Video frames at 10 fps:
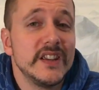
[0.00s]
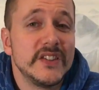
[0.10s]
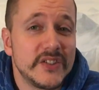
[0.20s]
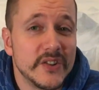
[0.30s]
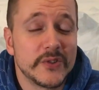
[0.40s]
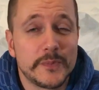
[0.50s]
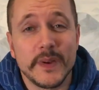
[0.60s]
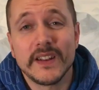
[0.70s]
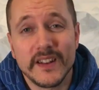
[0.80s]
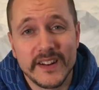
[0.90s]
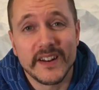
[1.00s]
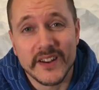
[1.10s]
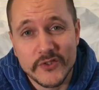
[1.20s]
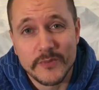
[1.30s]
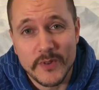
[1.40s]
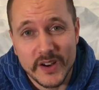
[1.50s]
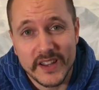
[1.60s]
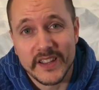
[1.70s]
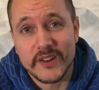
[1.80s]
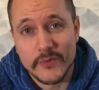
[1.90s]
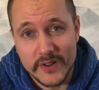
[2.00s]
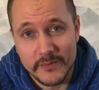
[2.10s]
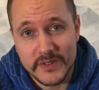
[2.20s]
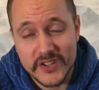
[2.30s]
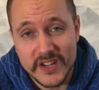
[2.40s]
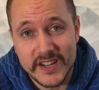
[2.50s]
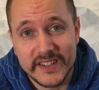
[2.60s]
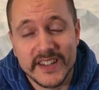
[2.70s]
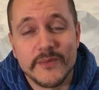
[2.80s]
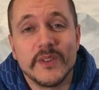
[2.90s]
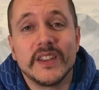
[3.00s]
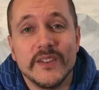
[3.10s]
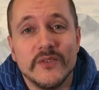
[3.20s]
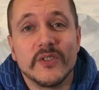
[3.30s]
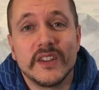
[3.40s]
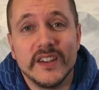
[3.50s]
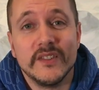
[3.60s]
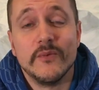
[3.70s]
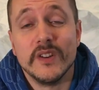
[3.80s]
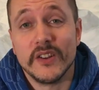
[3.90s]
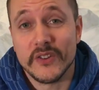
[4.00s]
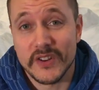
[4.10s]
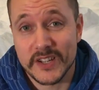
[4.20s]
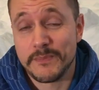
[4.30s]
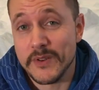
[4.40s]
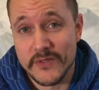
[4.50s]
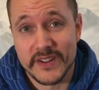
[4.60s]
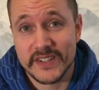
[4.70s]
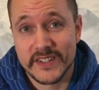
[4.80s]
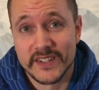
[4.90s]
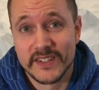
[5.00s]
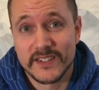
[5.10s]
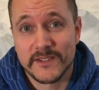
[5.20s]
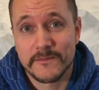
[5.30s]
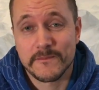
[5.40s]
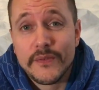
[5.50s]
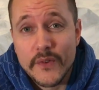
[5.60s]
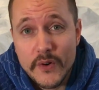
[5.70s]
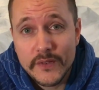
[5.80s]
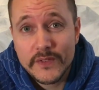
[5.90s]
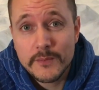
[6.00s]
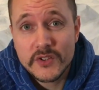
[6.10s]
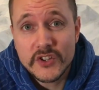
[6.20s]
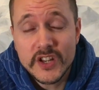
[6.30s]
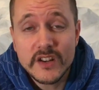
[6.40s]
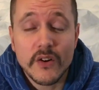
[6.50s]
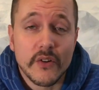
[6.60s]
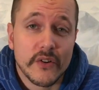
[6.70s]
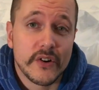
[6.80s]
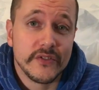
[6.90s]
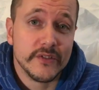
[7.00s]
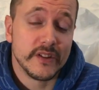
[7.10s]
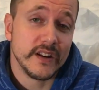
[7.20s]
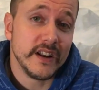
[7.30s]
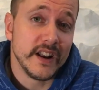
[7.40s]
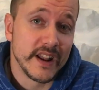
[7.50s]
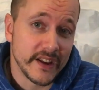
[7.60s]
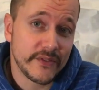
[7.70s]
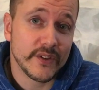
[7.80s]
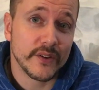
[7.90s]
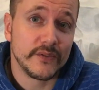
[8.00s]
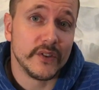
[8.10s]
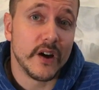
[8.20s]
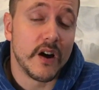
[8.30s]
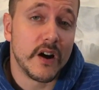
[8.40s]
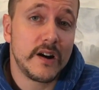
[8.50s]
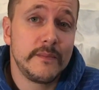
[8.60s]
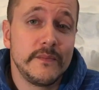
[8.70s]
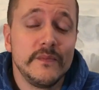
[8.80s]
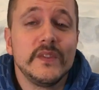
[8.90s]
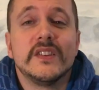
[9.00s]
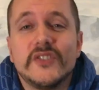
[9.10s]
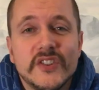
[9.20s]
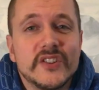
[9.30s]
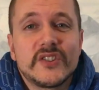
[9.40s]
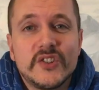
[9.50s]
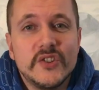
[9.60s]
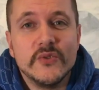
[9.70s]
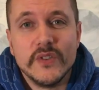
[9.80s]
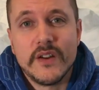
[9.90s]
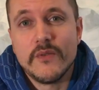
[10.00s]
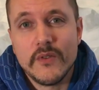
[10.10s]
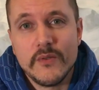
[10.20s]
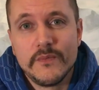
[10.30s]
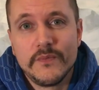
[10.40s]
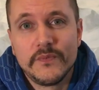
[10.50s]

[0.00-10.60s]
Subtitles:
So spend a little extra buck and get a real machine that will give your kid a really good experience. The throat of the machine or the length of the arm is just too narrow.